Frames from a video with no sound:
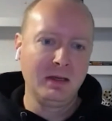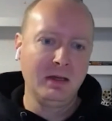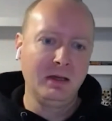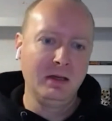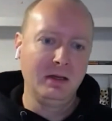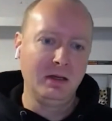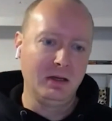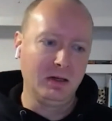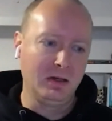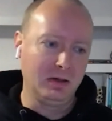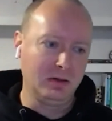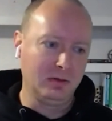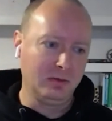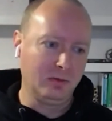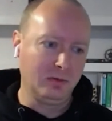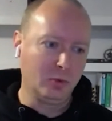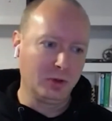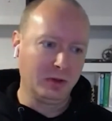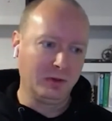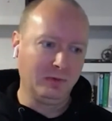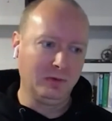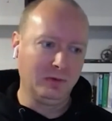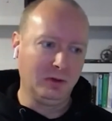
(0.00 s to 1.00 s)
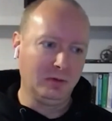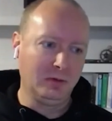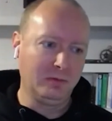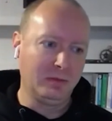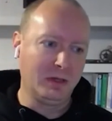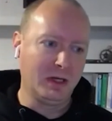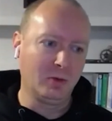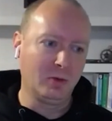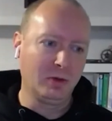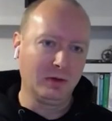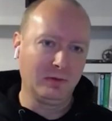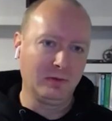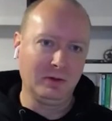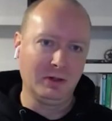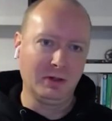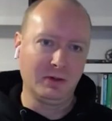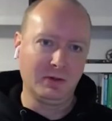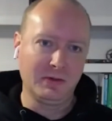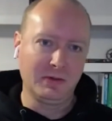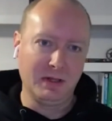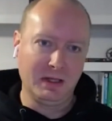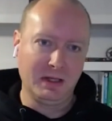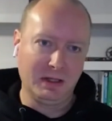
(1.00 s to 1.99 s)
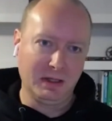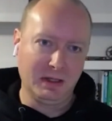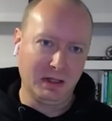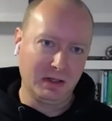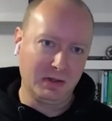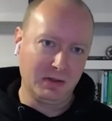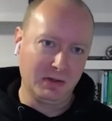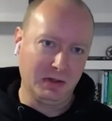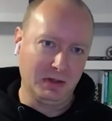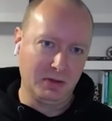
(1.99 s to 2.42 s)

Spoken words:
and workflow by workflow, so they can actually